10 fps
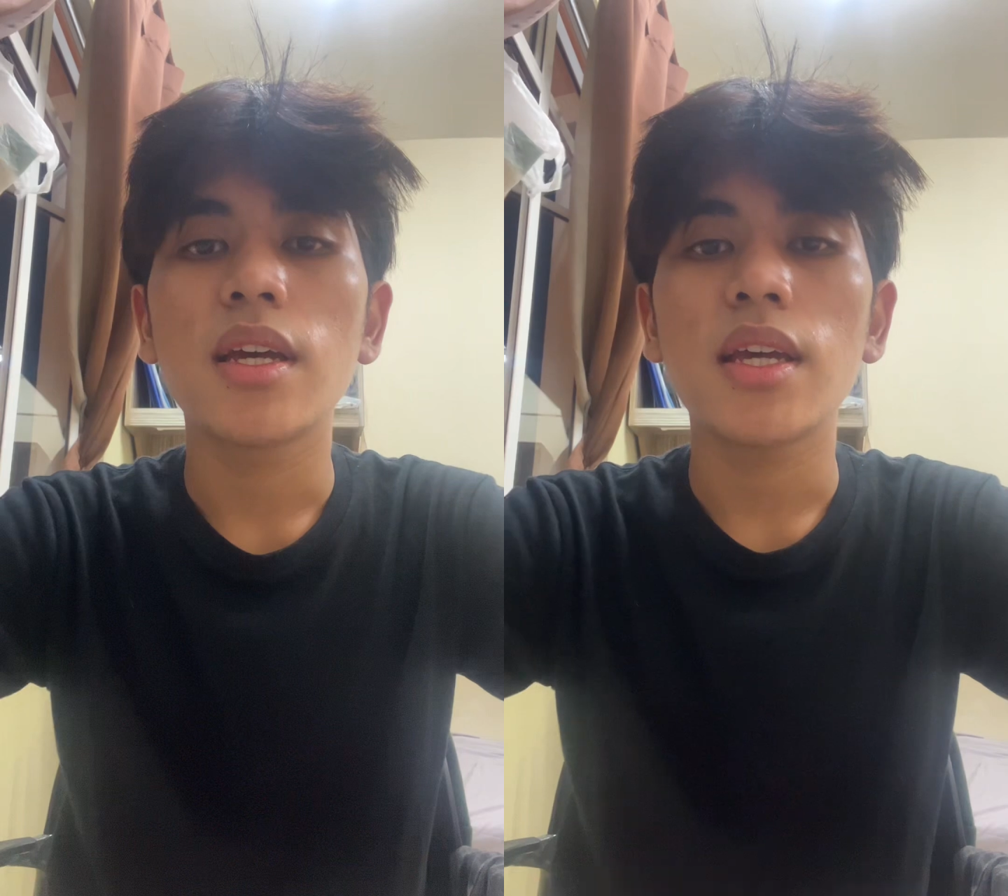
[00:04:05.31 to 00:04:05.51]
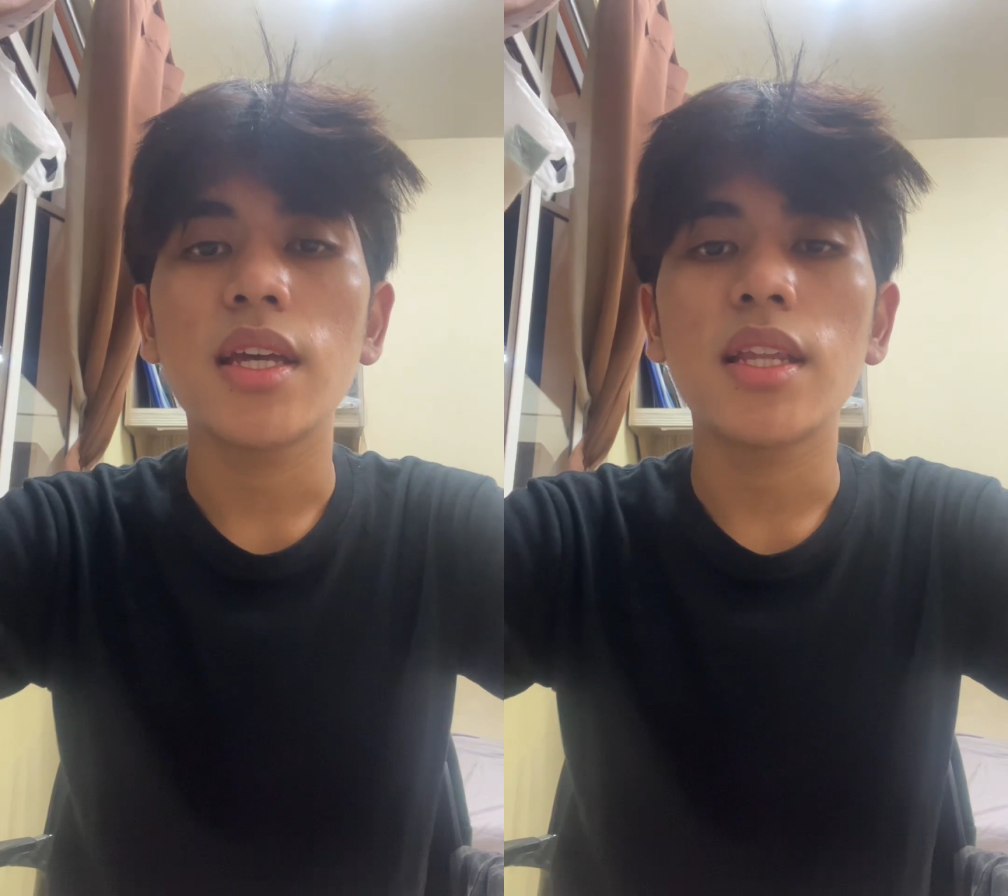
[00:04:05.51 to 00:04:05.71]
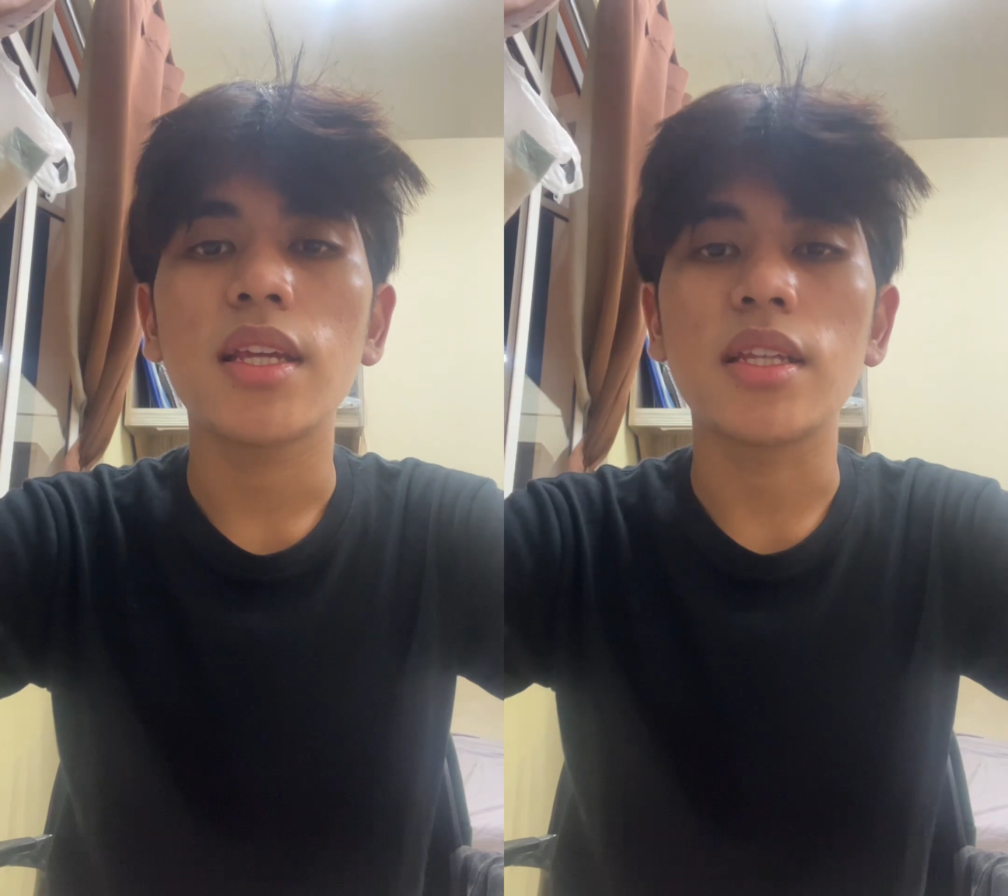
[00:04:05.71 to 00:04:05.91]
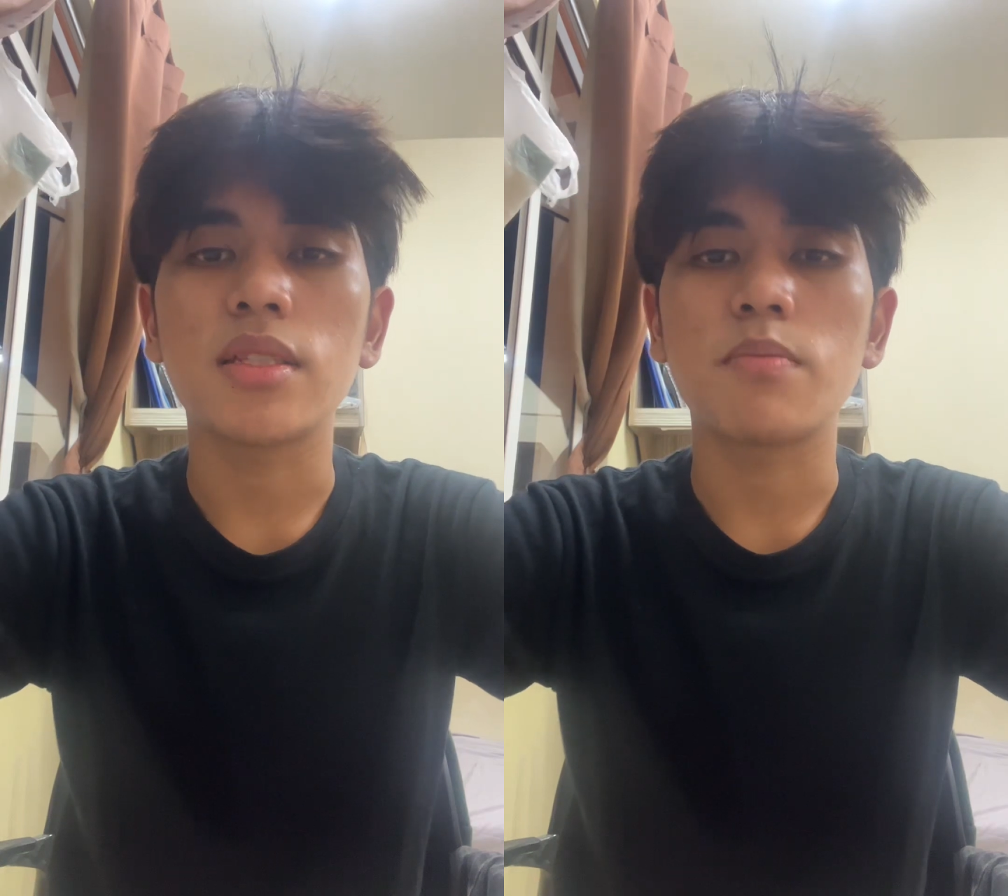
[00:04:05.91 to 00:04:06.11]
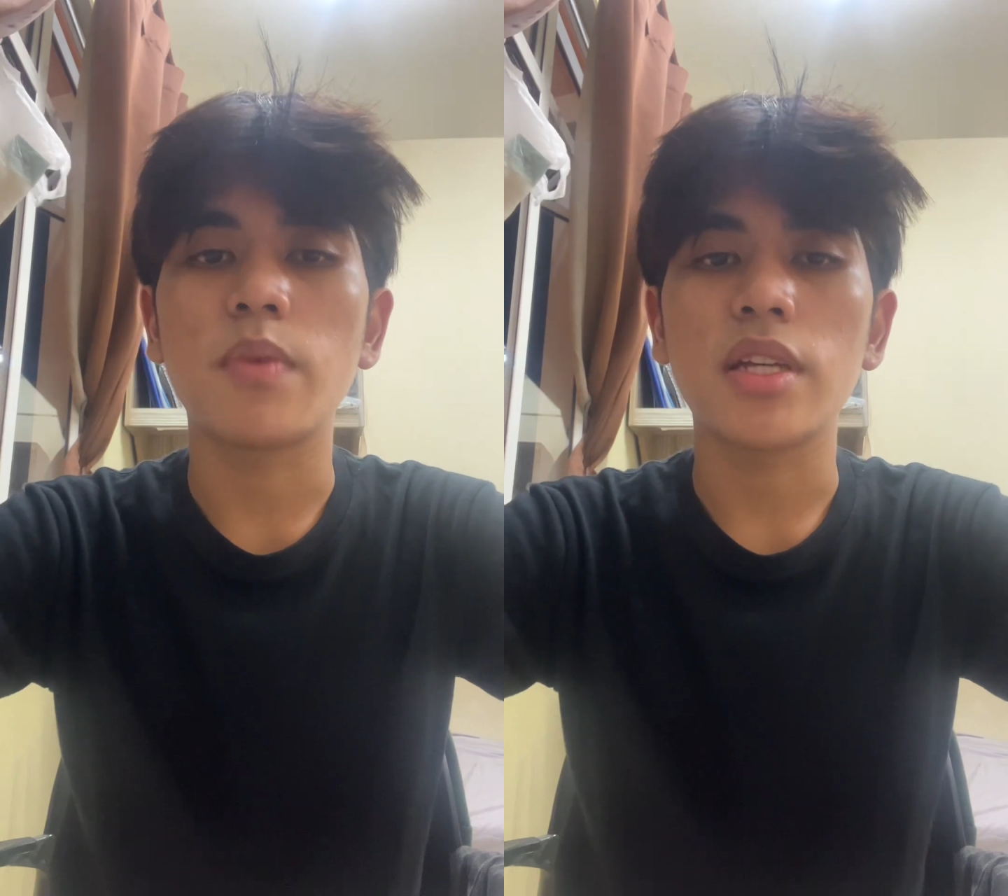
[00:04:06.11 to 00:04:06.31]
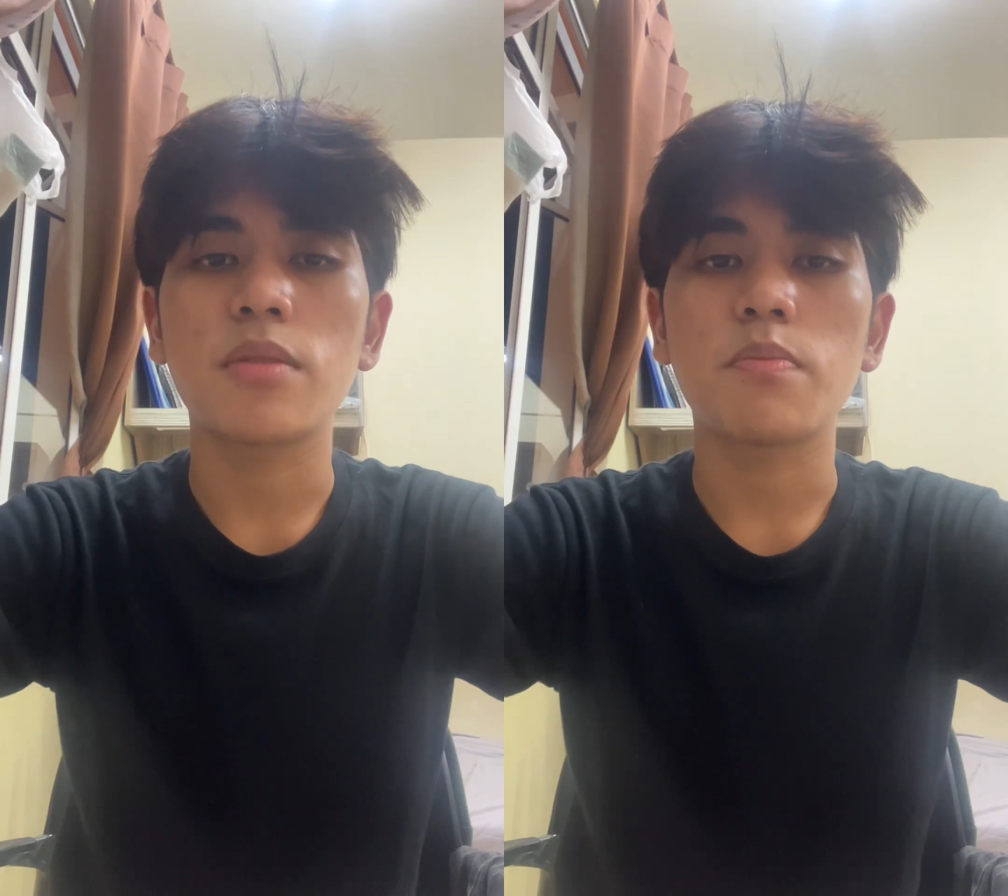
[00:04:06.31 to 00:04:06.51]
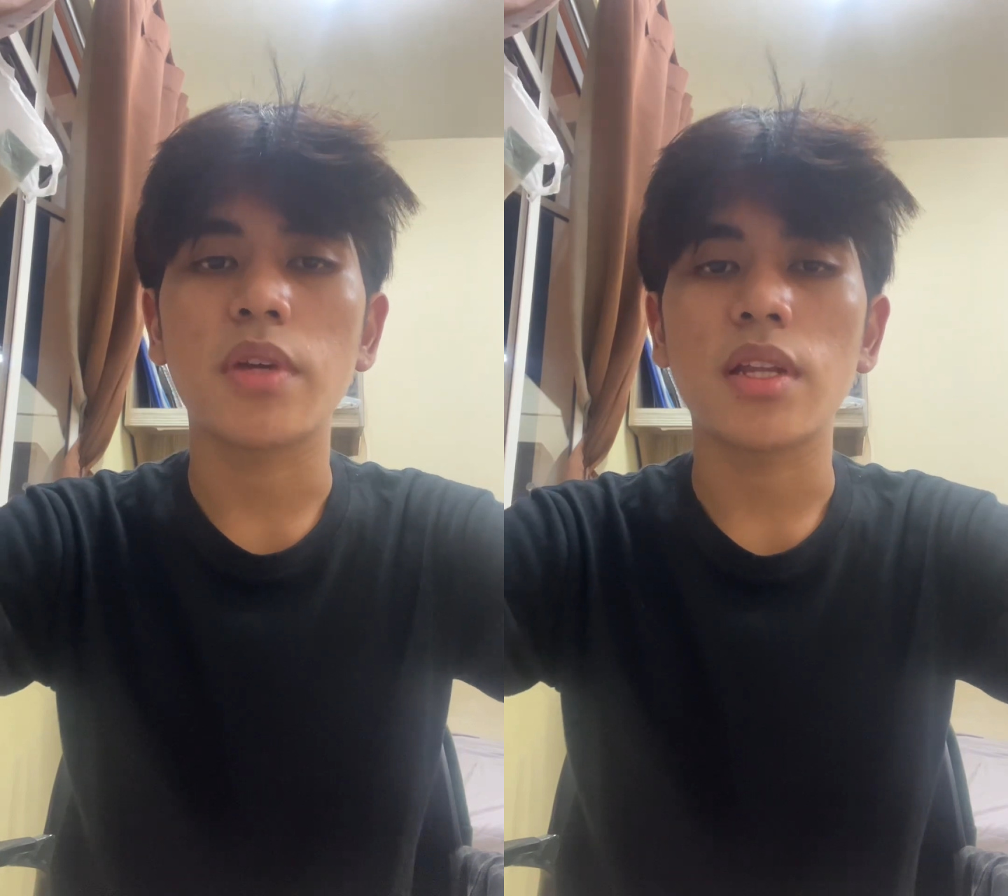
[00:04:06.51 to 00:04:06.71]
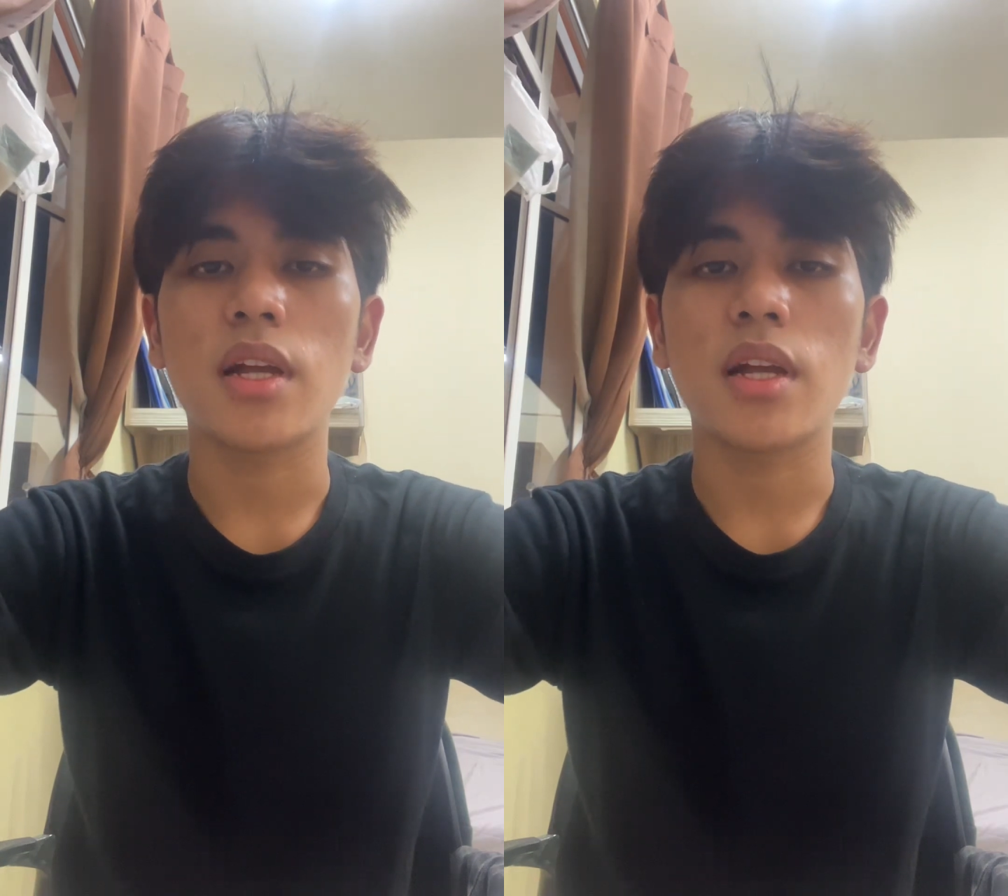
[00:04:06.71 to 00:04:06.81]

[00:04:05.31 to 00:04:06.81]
in its best paid